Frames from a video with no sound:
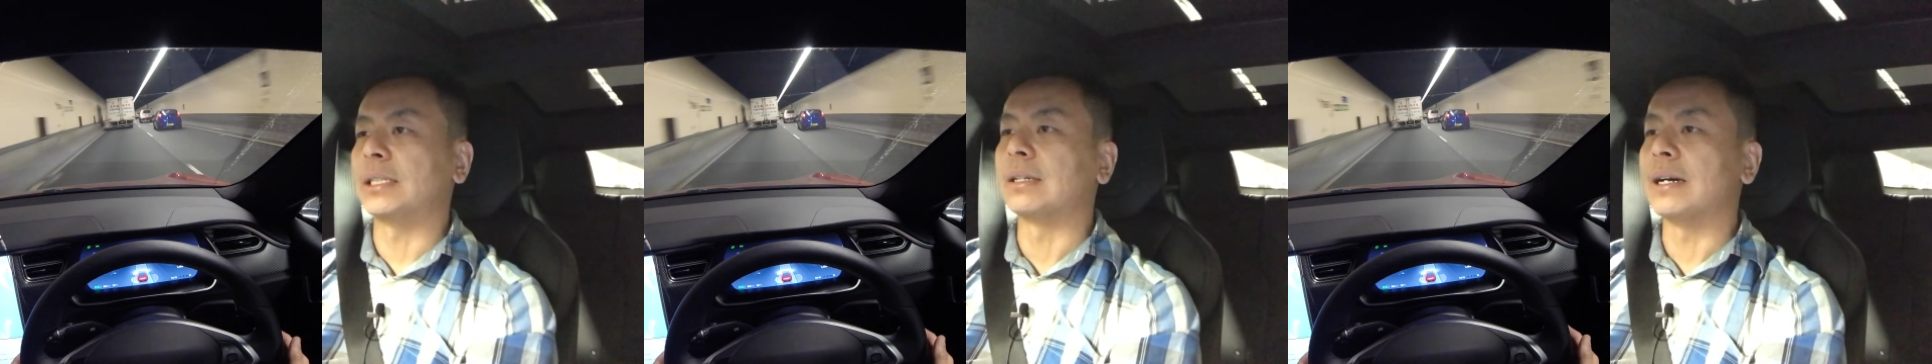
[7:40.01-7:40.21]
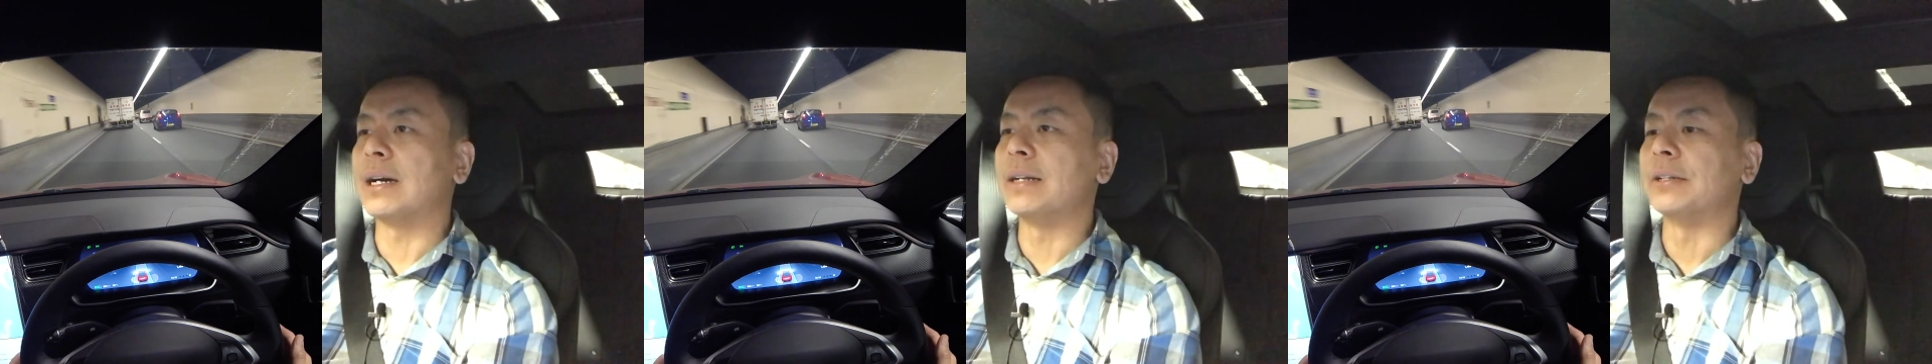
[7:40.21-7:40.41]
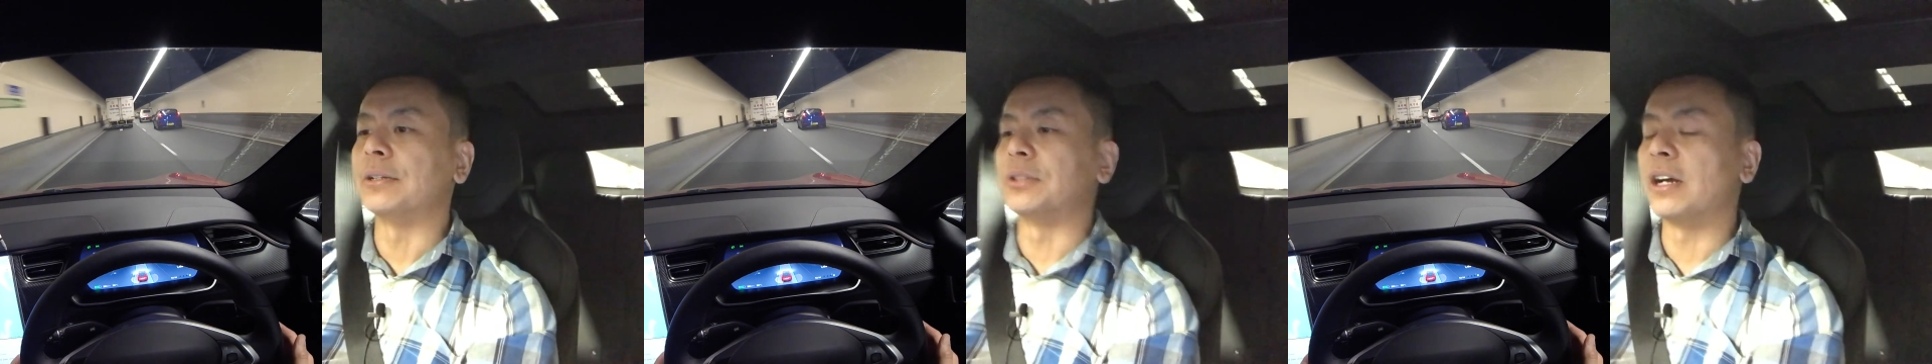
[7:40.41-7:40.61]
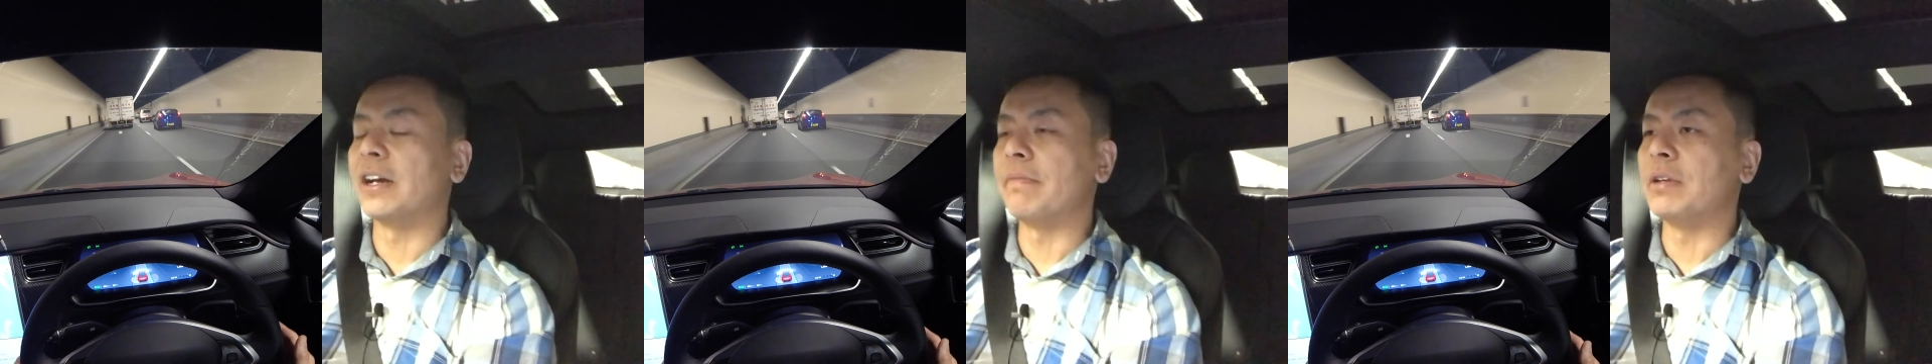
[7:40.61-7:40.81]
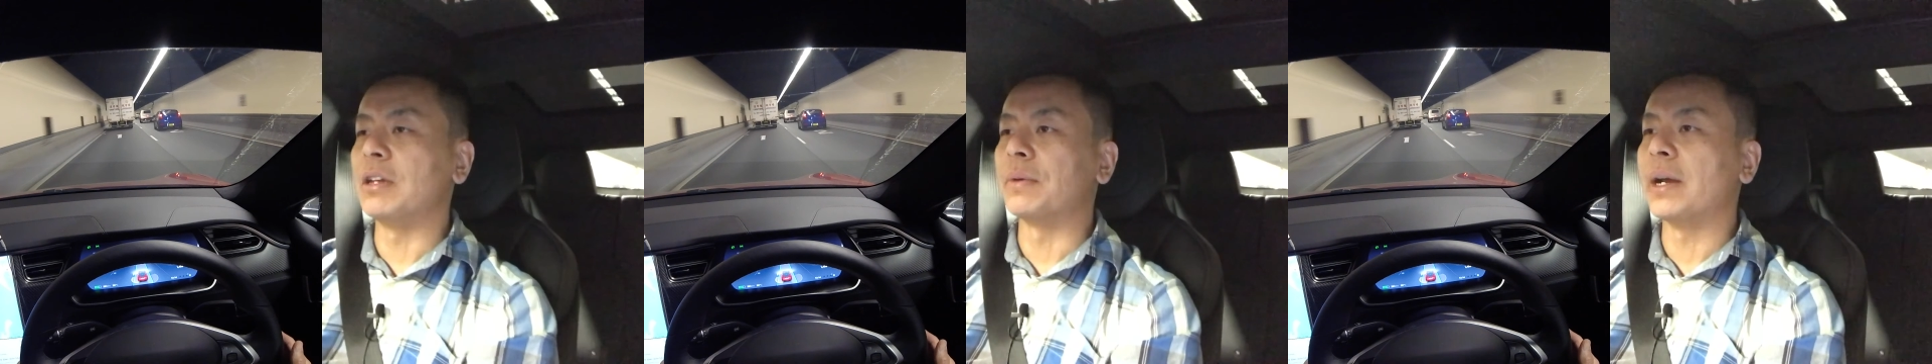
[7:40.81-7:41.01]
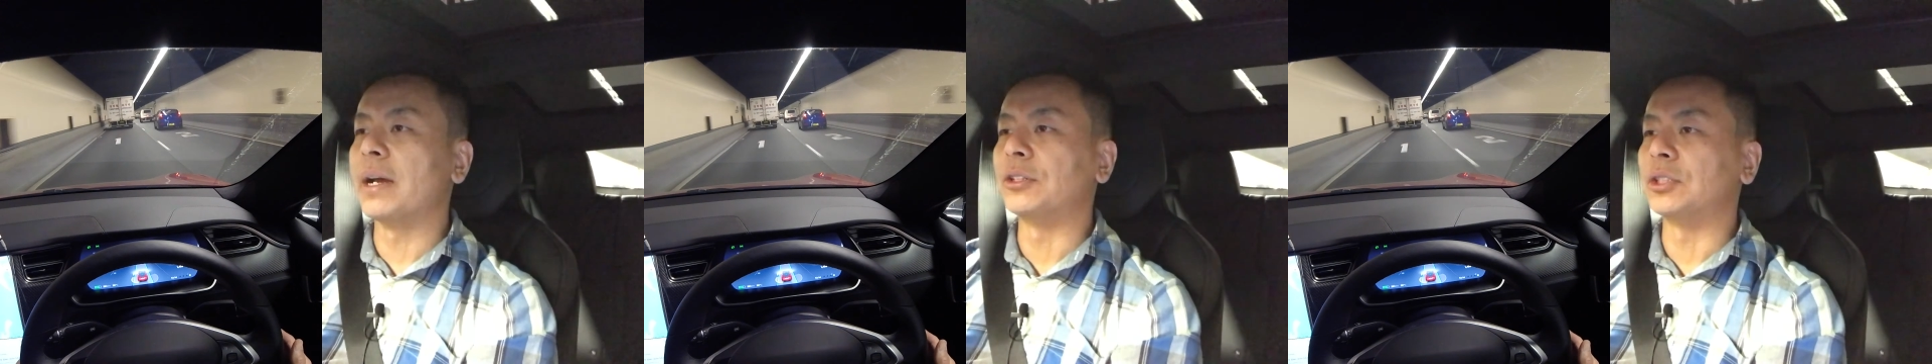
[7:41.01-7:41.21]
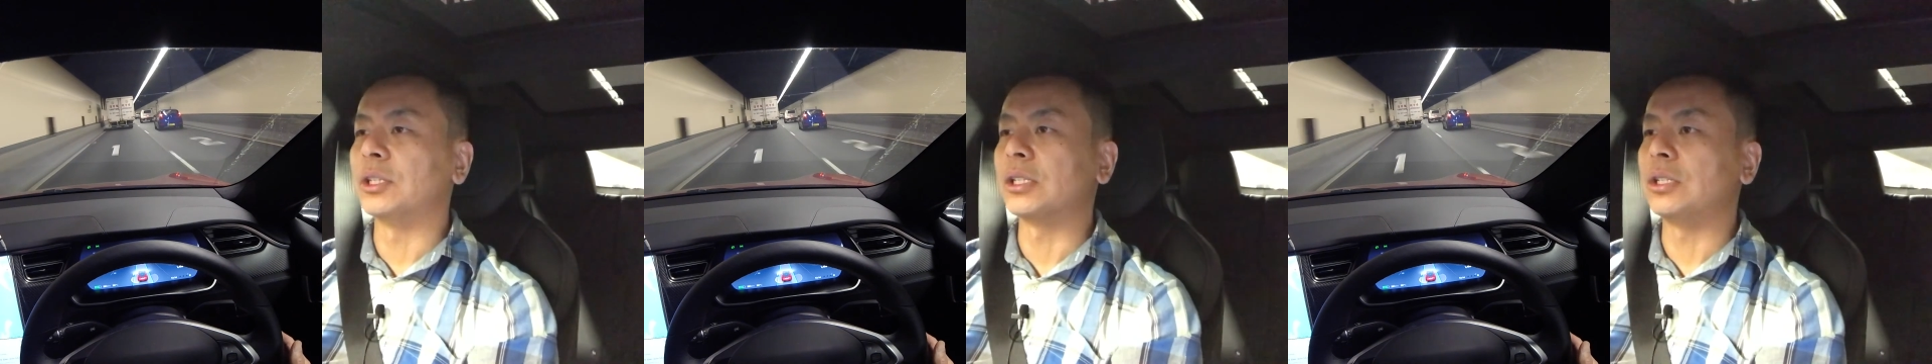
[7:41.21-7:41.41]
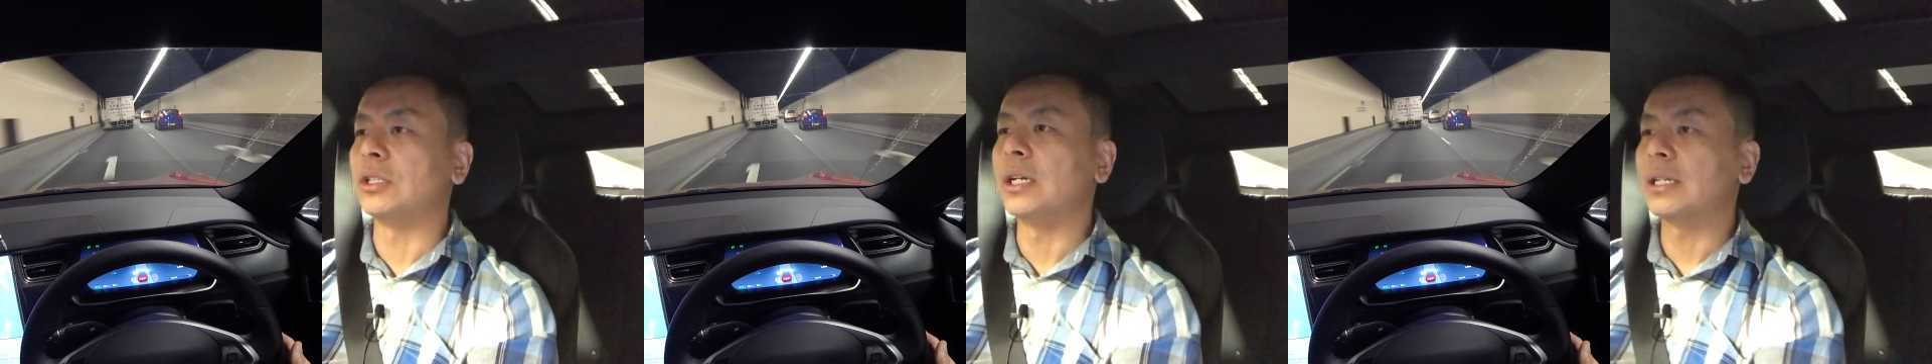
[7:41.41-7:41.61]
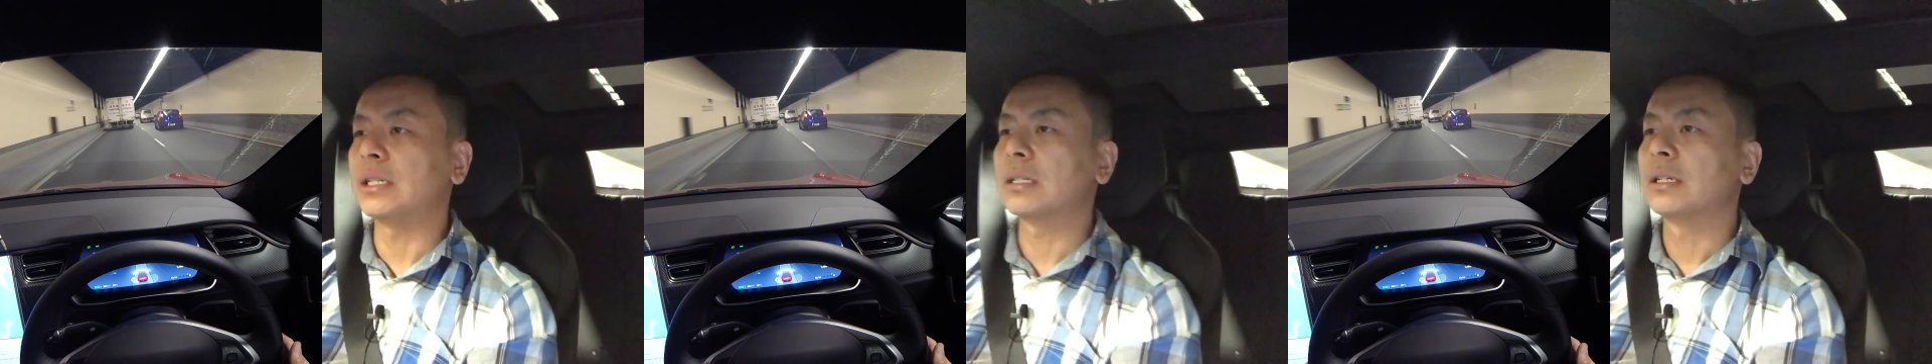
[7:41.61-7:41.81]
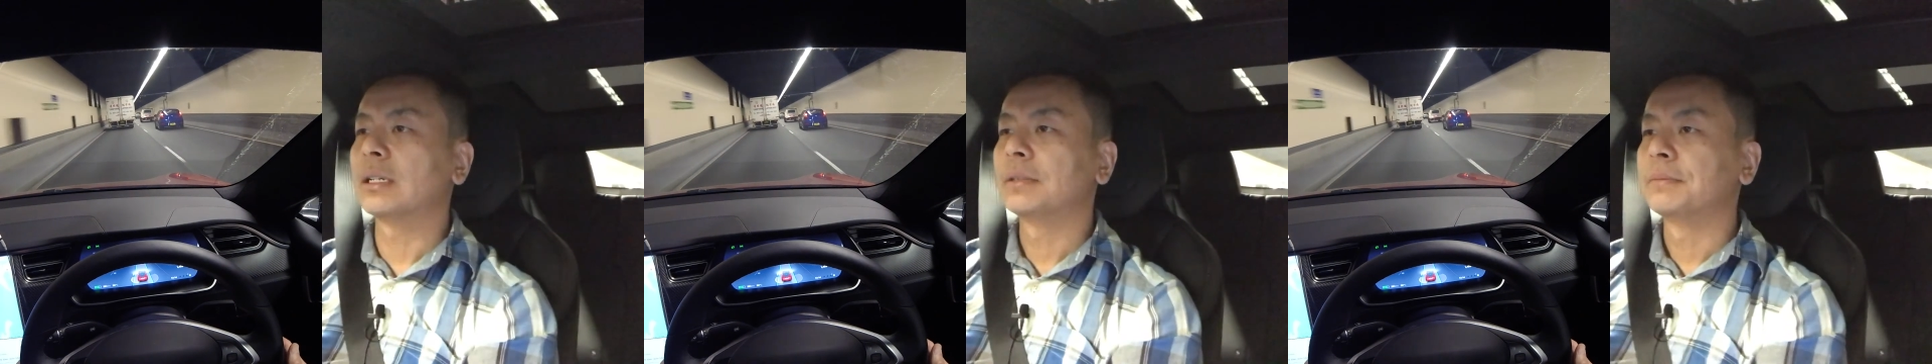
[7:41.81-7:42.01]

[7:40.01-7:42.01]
car to drive me around just yet.